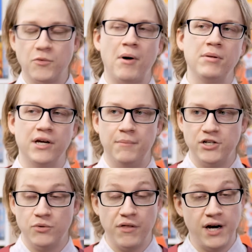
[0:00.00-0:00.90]
as we're probably going to
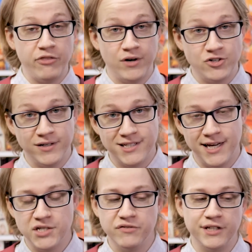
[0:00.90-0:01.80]
mention with another entry in
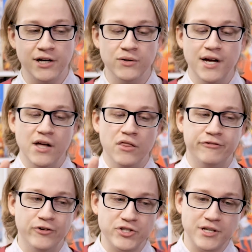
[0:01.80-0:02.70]
today's video,
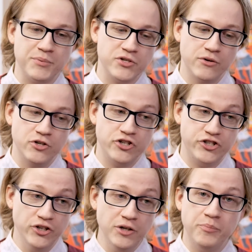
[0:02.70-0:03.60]
the first episode
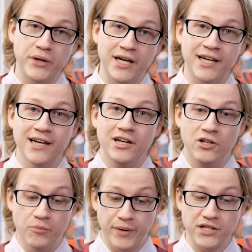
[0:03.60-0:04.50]
should be
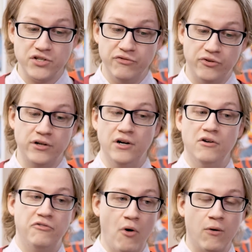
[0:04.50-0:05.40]
your best foot
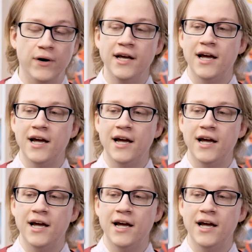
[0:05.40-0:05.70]
forward.